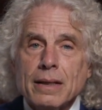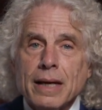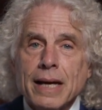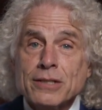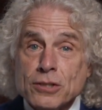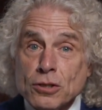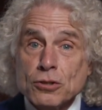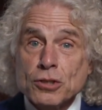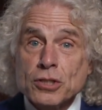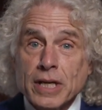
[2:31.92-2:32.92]
As a
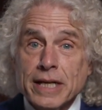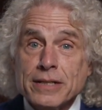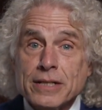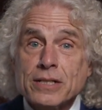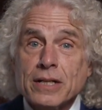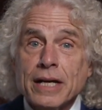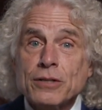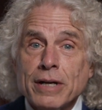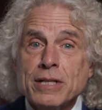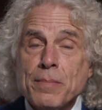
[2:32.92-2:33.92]
social scientist, I
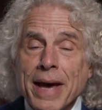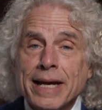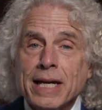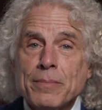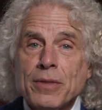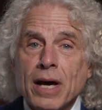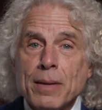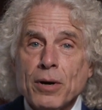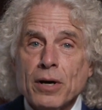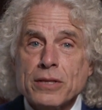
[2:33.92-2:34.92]
tried to back up the
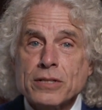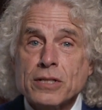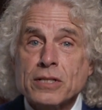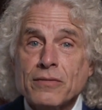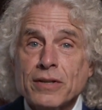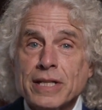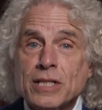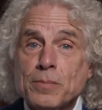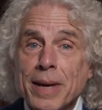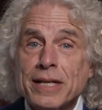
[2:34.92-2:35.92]
hypothesis of an
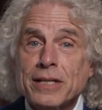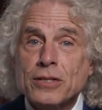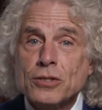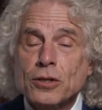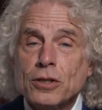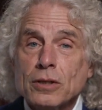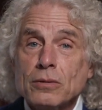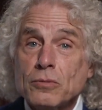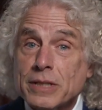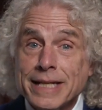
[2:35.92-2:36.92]
expanding circle
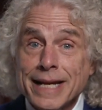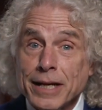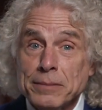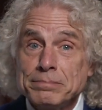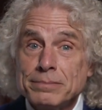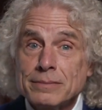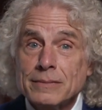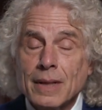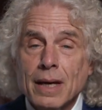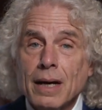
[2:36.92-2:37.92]
with data.
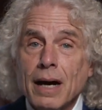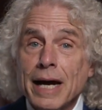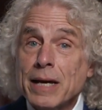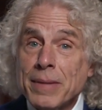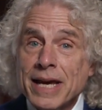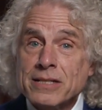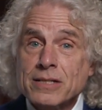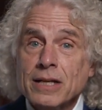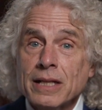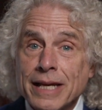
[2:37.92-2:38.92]
I amassed
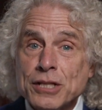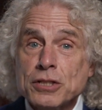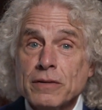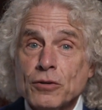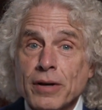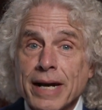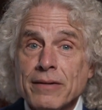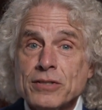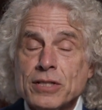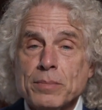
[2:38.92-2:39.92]
a collection of
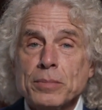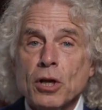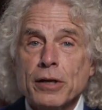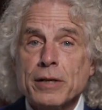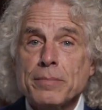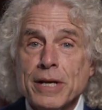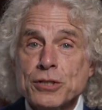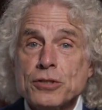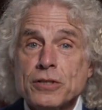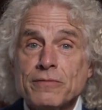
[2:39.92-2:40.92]
graphs that plotted
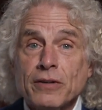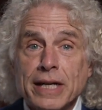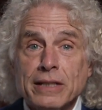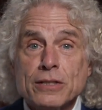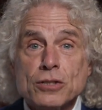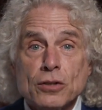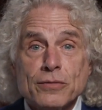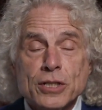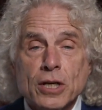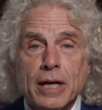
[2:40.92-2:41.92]
measures of violence
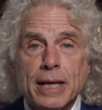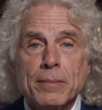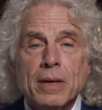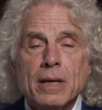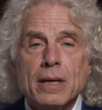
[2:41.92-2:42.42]
over time,